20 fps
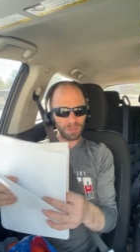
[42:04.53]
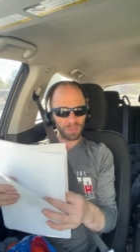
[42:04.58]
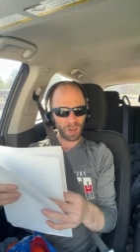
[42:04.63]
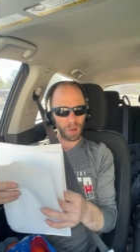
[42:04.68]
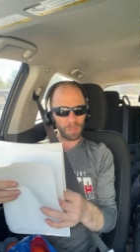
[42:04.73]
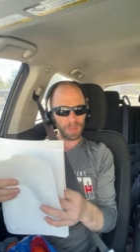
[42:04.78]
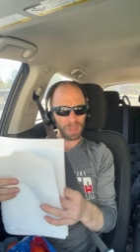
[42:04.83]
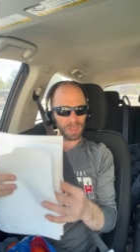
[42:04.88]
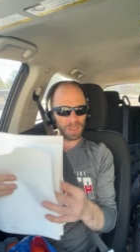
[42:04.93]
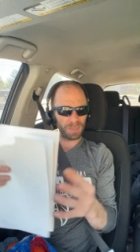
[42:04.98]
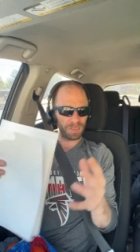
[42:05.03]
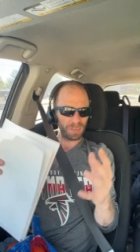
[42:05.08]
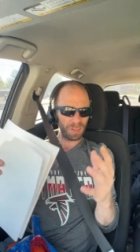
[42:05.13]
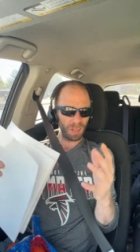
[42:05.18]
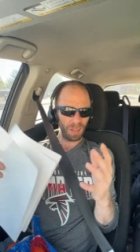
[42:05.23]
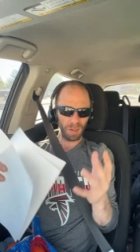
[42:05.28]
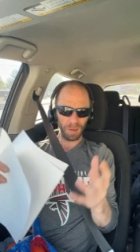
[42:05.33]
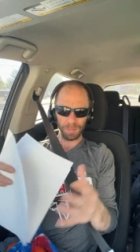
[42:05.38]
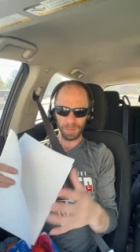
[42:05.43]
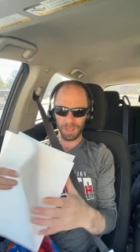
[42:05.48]
from me,
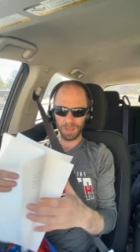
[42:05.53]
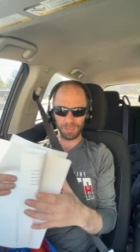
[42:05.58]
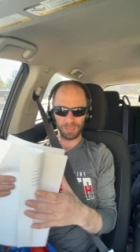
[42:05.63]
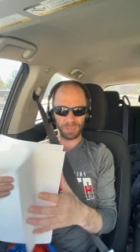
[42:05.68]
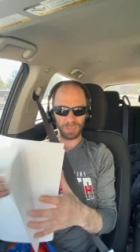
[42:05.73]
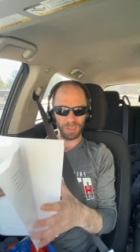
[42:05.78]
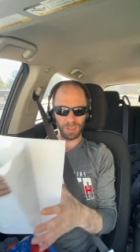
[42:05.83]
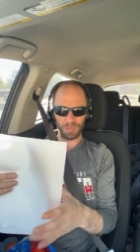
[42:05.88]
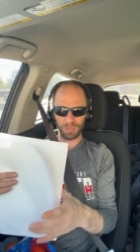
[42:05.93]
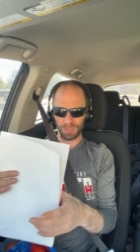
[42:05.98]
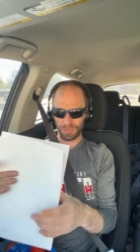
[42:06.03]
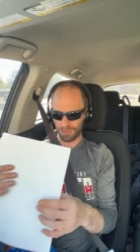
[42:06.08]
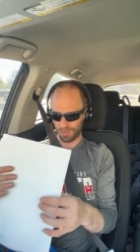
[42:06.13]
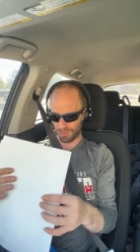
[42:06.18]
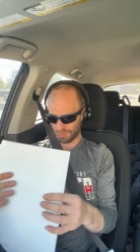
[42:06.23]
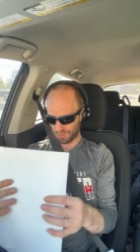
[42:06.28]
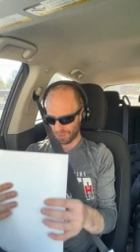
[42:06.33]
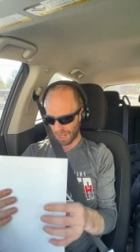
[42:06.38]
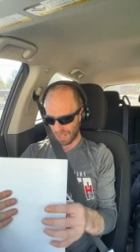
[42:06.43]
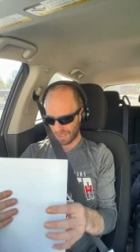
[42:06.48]
and I mean it was
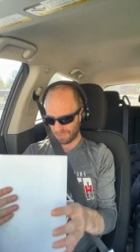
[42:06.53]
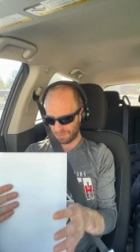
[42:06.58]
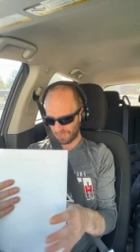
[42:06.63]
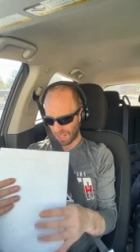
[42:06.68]
direct